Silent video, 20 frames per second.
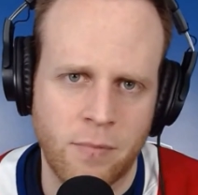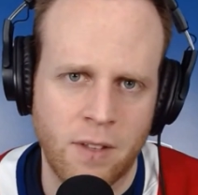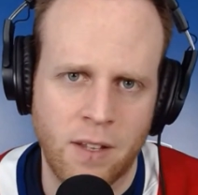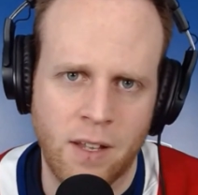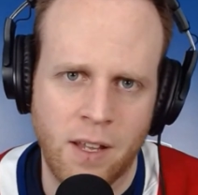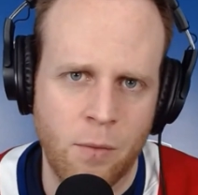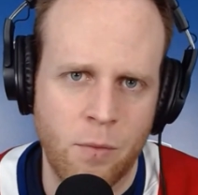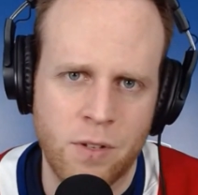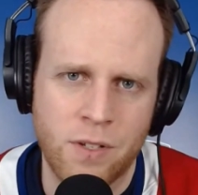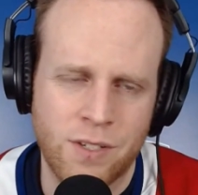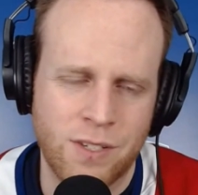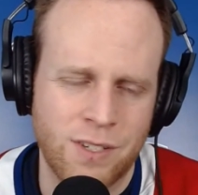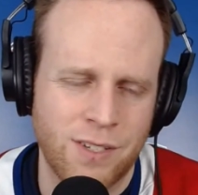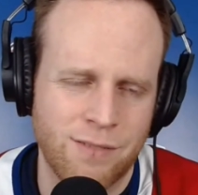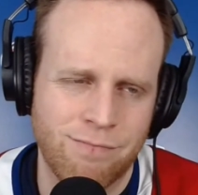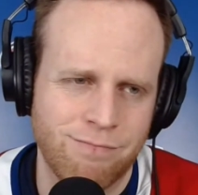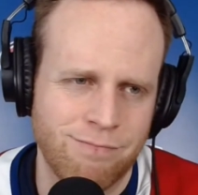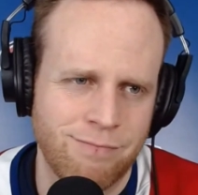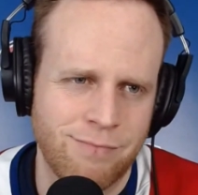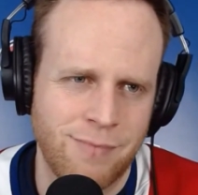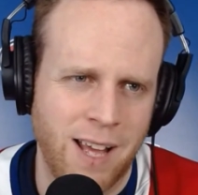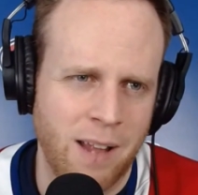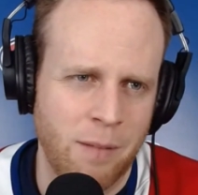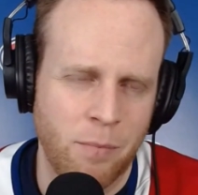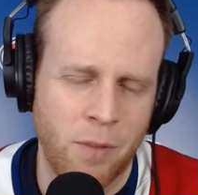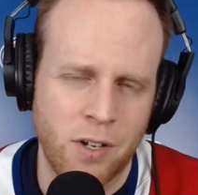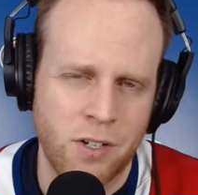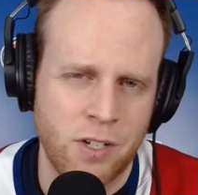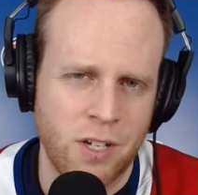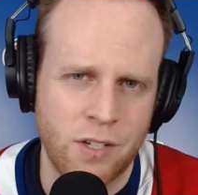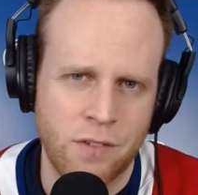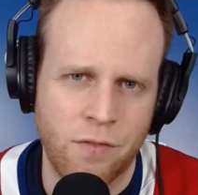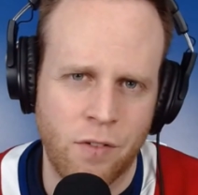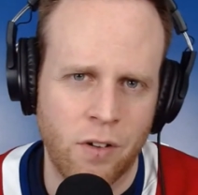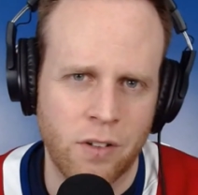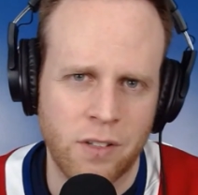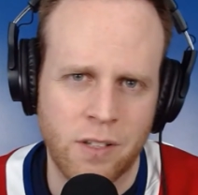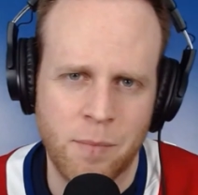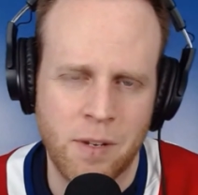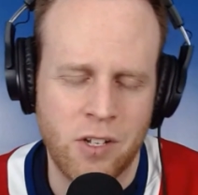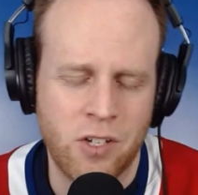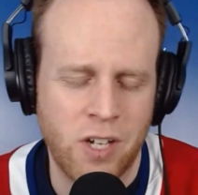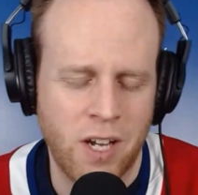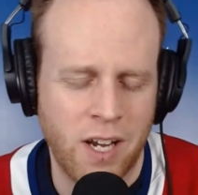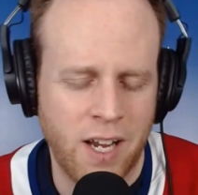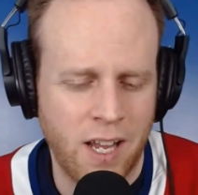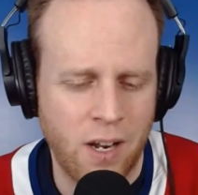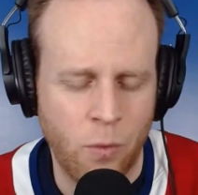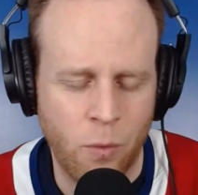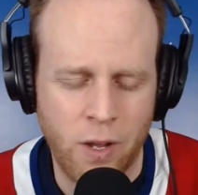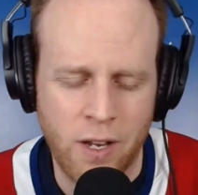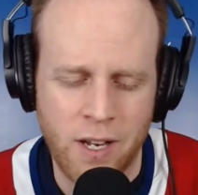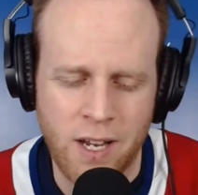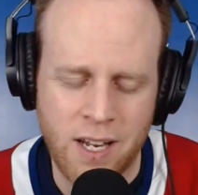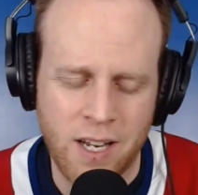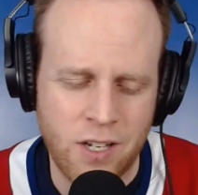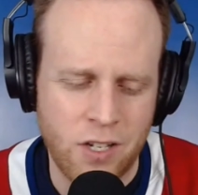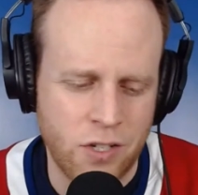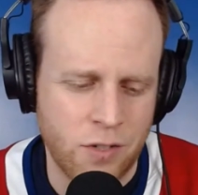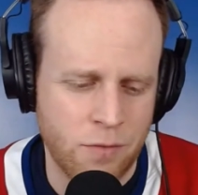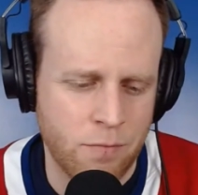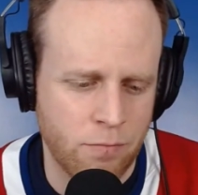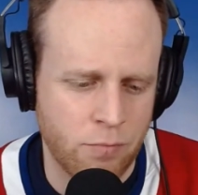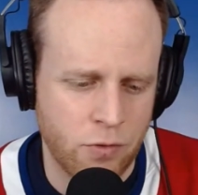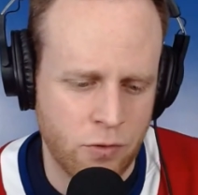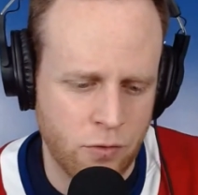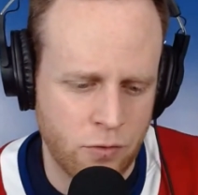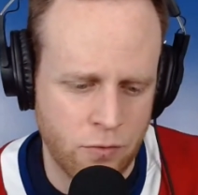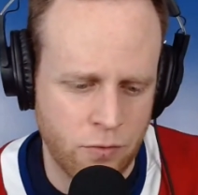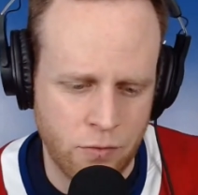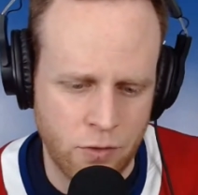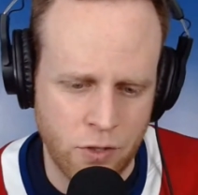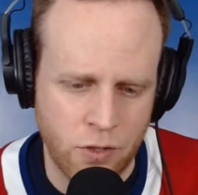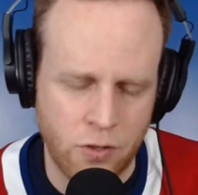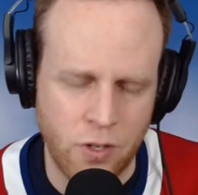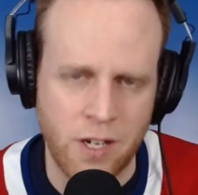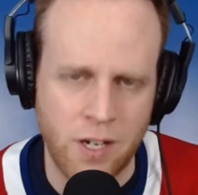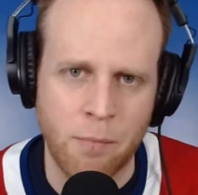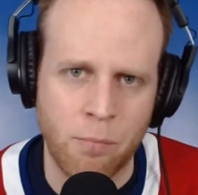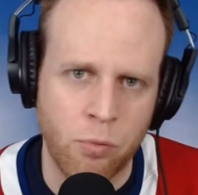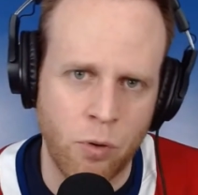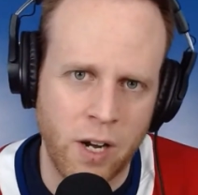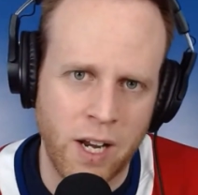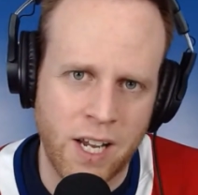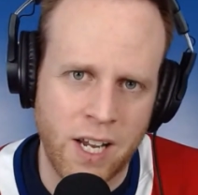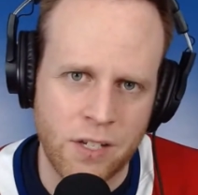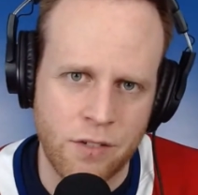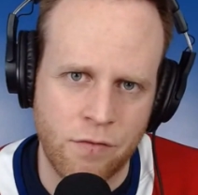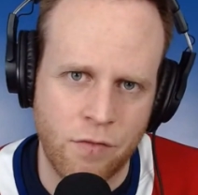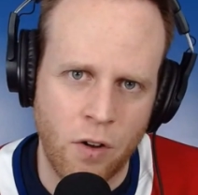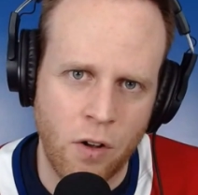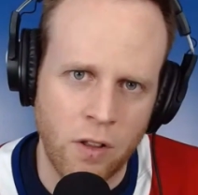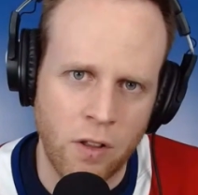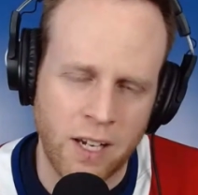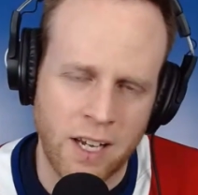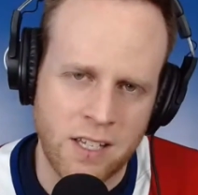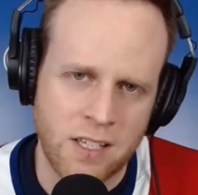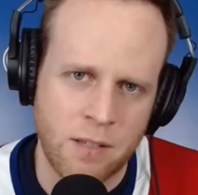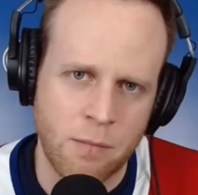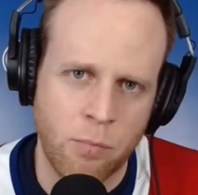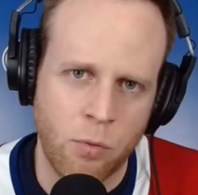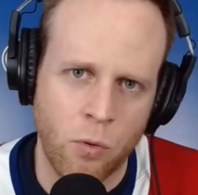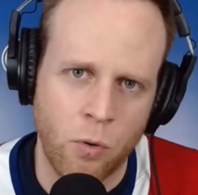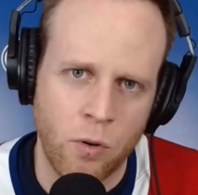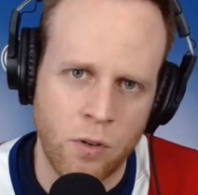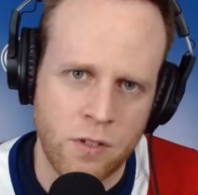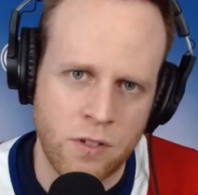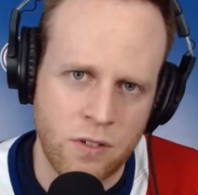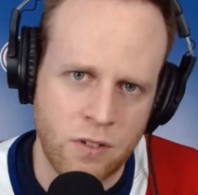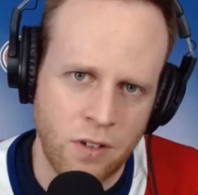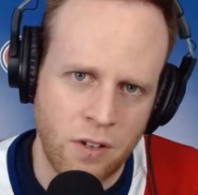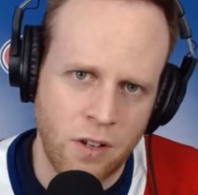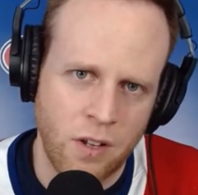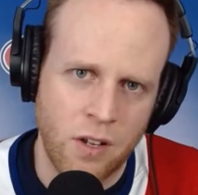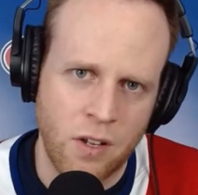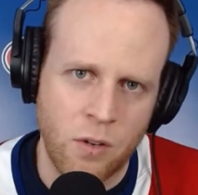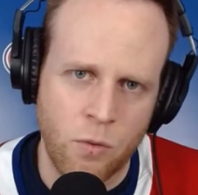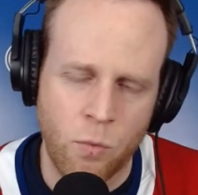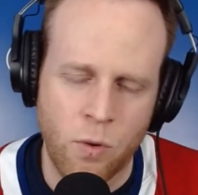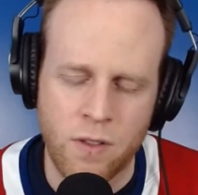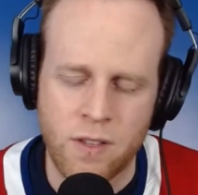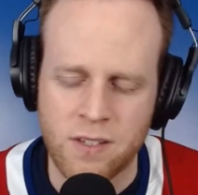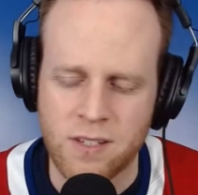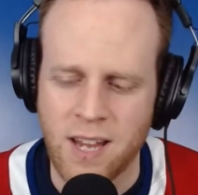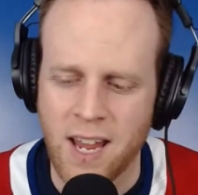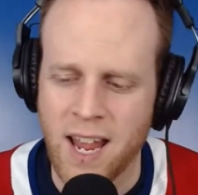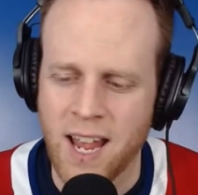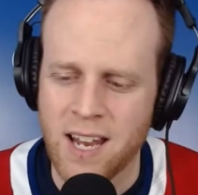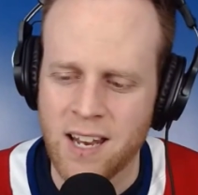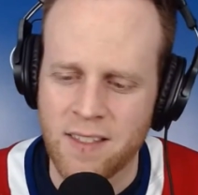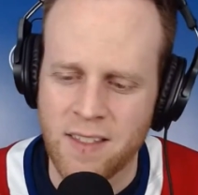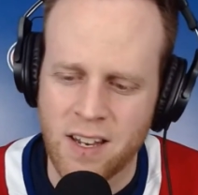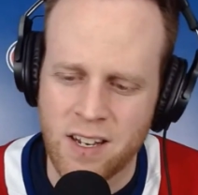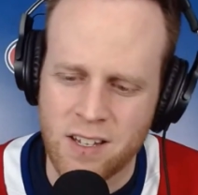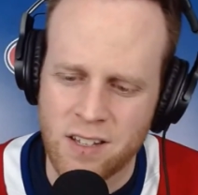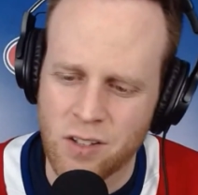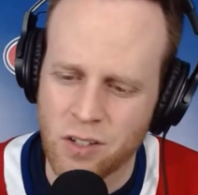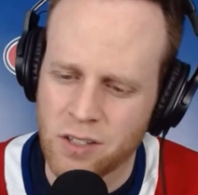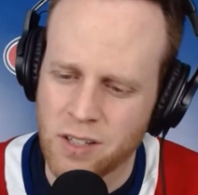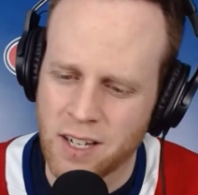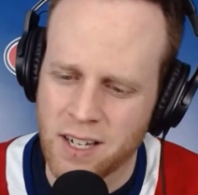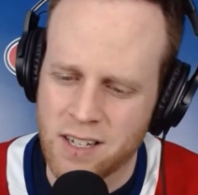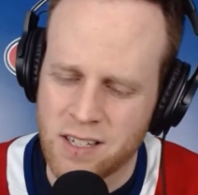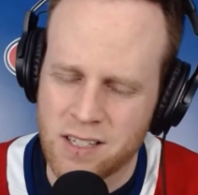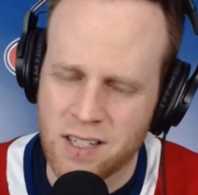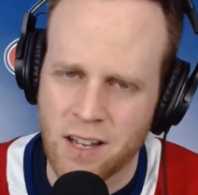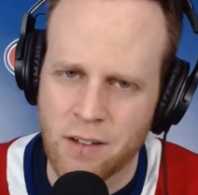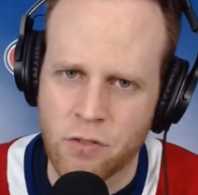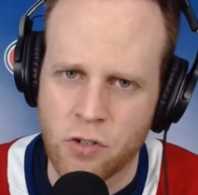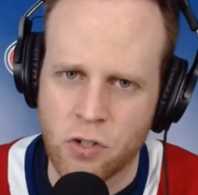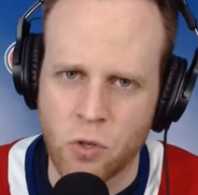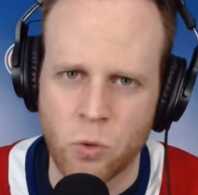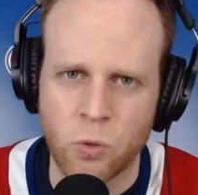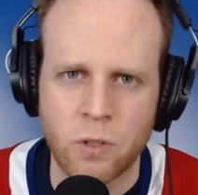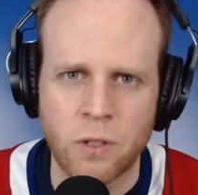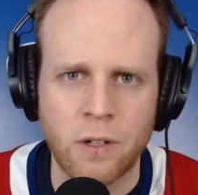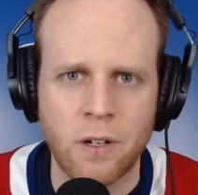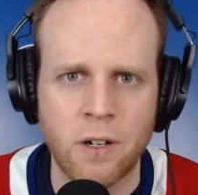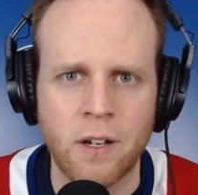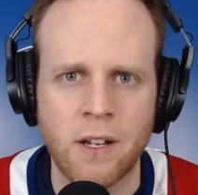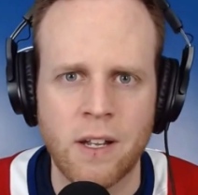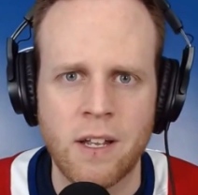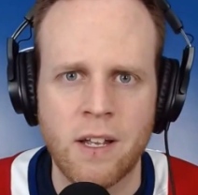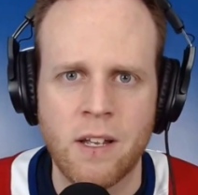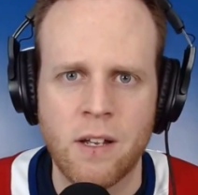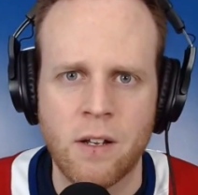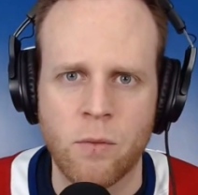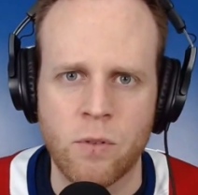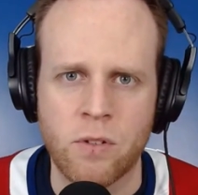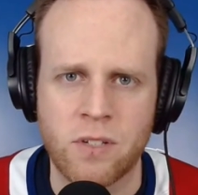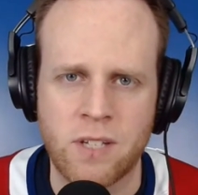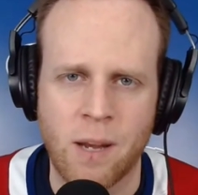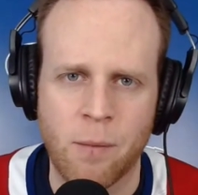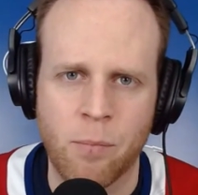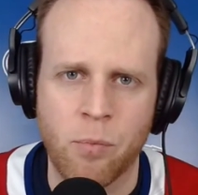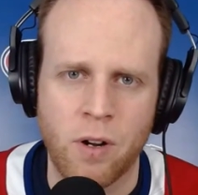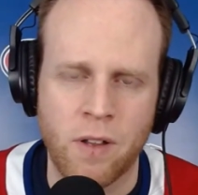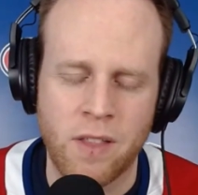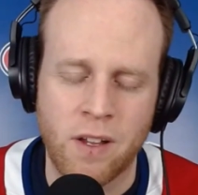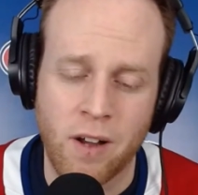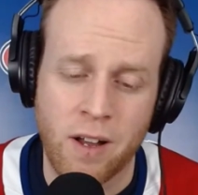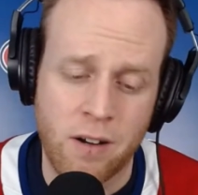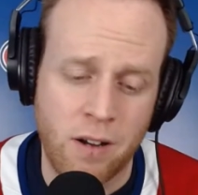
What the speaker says: it was not much his fault. I mean, Jake kind of went in and just tried to break his fall against the boards with his hand, and then it looked like his left shoulder was separated there.